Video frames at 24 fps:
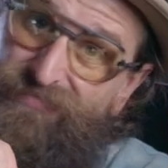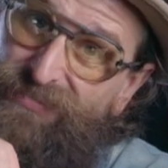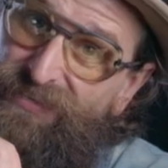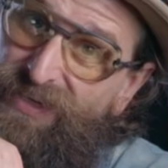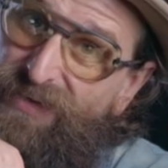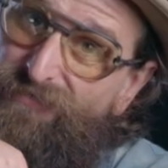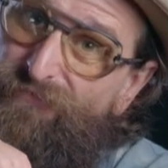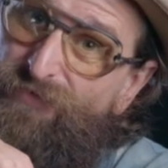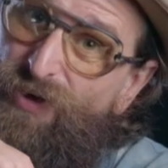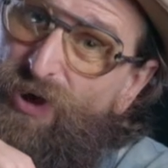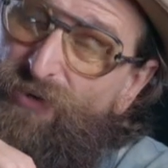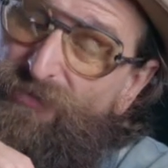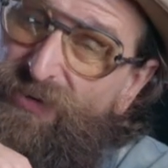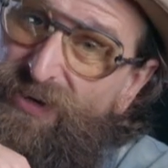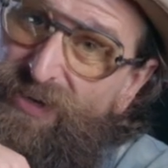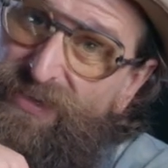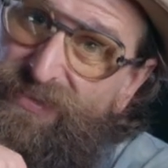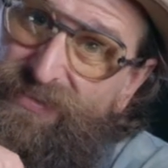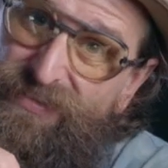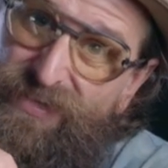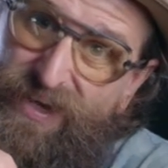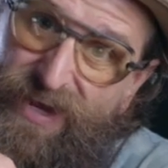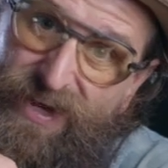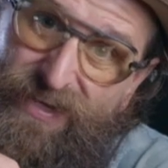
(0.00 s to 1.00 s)
same velvet
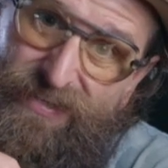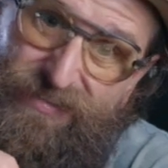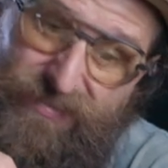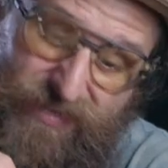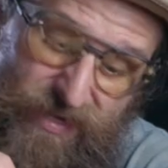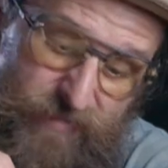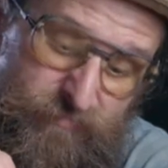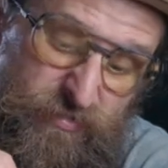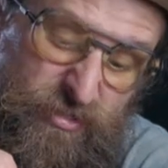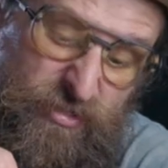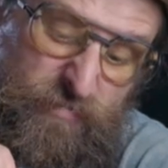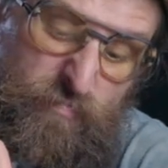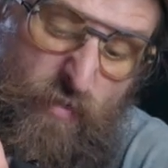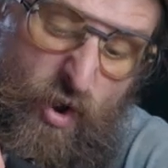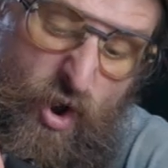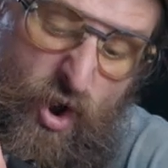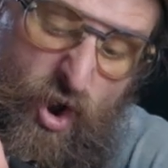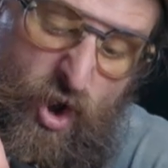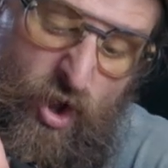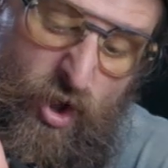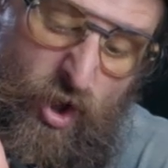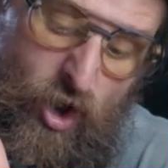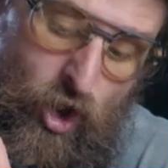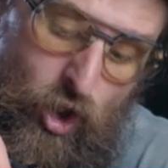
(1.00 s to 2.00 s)
inside, same
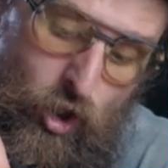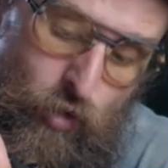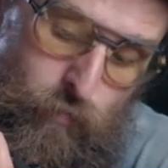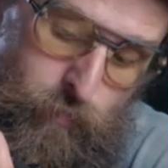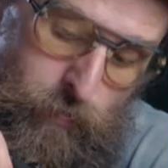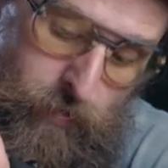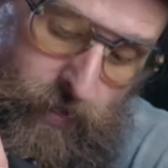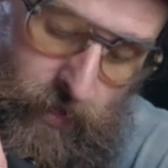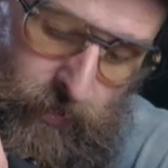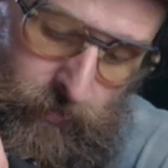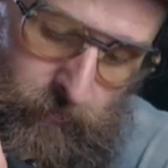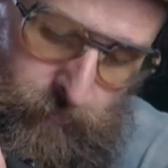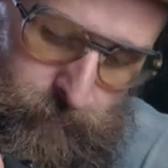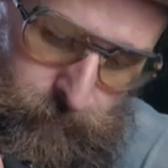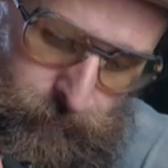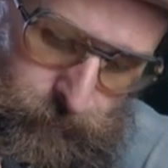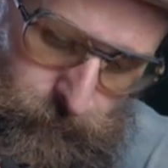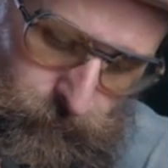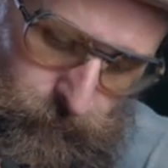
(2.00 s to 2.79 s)
small opening.